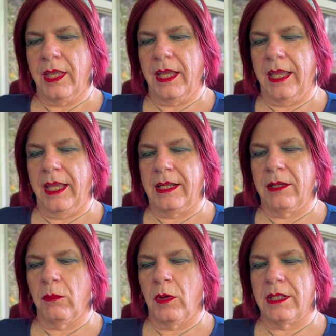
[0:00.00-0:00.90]
and
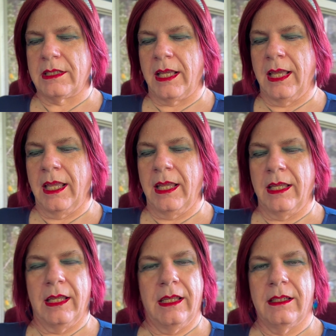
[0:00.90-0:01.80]
it was
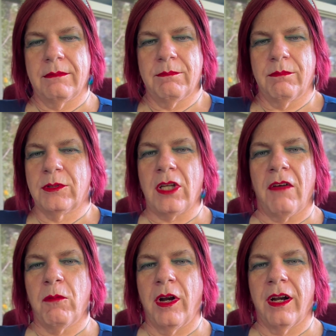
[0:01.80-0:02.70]
a
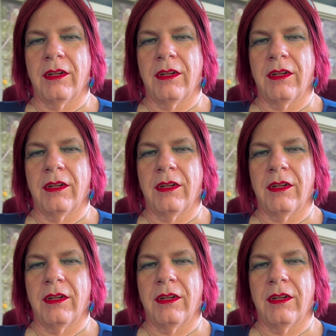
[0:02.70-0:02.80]
software